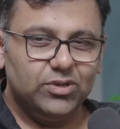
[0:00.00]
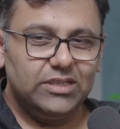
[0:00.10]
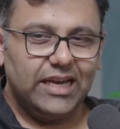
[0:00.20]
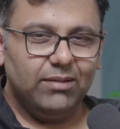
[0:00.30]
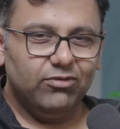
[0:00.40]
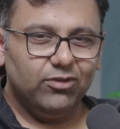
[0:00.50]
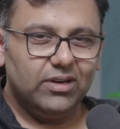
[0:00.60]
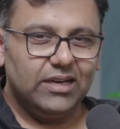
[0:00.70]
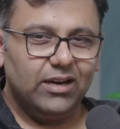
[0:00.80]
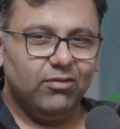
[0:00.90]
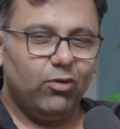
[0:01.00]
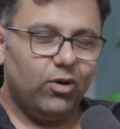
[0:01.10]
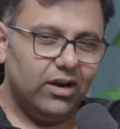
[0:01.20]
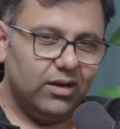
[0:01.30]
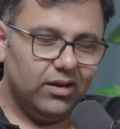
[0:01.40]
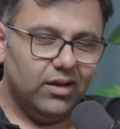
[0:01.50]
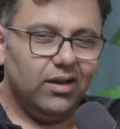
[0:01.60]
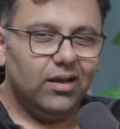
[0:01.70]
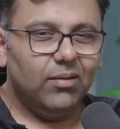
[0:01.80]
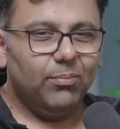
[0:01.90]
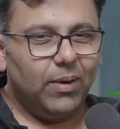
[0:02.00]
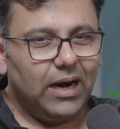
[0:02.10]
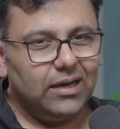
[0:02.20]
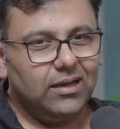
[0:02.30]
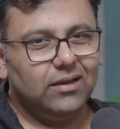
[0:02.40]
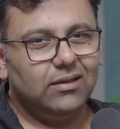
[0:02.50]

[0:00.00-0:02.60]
shouldn't aim for an award, but